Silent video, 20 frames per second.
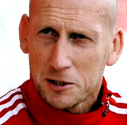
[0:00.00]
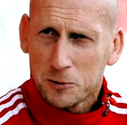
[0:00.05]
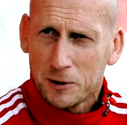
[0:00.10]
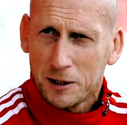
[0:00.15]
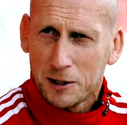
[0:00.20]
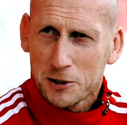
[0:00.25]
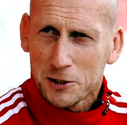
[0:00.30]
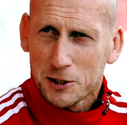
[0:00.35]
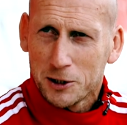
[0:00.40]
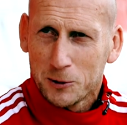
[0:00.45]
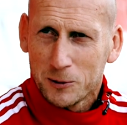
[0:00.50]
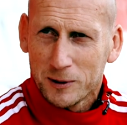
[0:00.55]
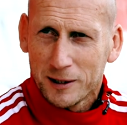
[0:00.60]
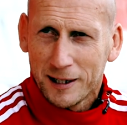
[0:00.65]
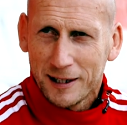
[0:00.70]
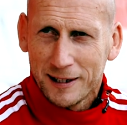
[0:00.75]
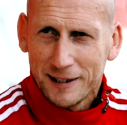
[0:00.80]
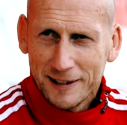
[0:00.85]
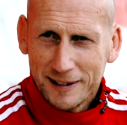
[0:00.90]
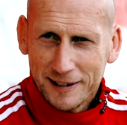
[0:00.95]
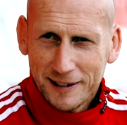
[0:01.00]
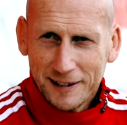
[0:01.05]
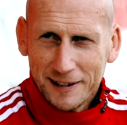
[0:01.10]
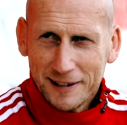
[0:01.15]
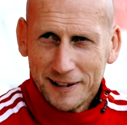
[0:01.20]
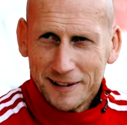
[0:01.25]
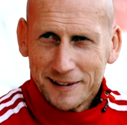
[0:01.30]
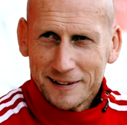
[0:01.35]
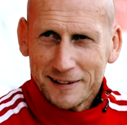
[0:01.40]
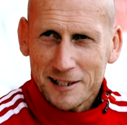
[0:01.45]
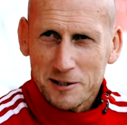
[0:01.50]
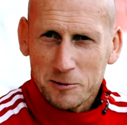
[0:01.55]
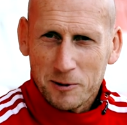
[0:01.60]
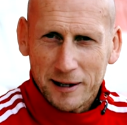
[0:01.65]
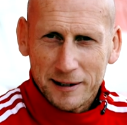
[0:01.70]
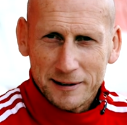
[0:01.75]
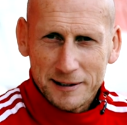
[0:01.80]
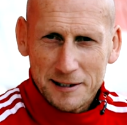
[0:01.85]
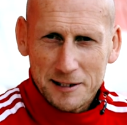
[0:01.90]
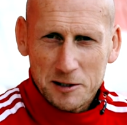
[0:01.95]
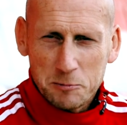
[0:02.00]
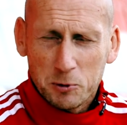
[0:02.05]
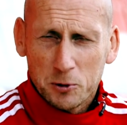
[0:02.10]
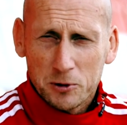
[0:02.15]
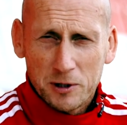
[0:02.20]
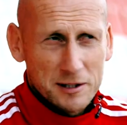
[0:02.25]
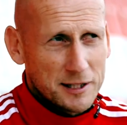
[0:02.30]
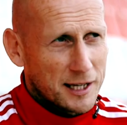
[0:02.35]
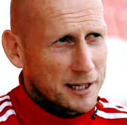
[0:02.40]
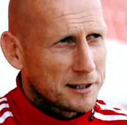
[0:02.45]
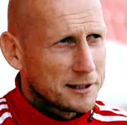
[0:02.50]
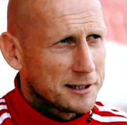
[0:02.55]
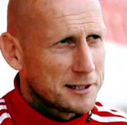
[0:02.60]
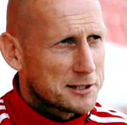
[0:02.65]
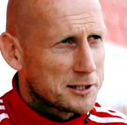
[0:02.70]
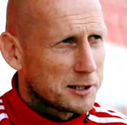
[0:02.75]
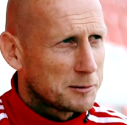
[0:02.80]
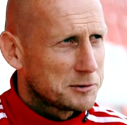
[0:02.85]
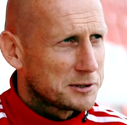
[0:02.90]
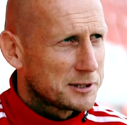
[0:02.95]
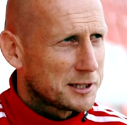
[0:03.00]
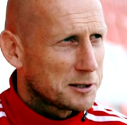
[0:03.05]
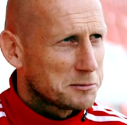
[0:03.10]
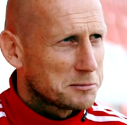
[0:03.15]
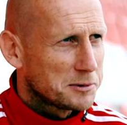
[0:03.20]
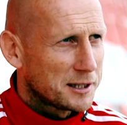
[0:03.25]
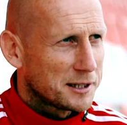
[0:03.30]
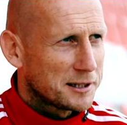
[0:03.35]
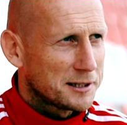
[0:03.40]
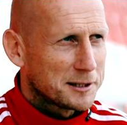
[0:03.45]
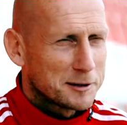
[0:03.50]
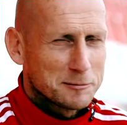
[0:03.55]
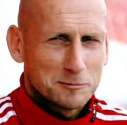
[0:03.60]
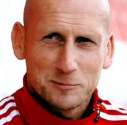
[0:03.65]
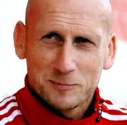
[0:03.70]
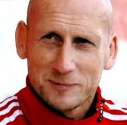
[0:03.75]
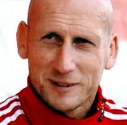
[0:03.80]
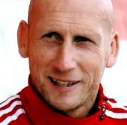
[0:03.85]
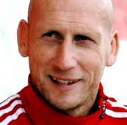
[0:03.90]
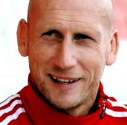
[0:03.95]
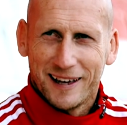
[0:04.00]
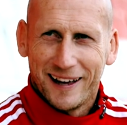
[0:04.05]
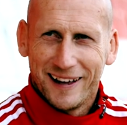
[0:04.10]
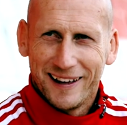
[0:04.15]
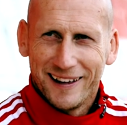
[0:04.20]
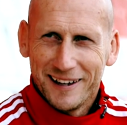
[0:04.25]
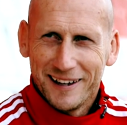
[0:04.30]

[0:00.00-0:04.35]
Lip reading: as well. So that's why I needed to put a tackle in sometimes. But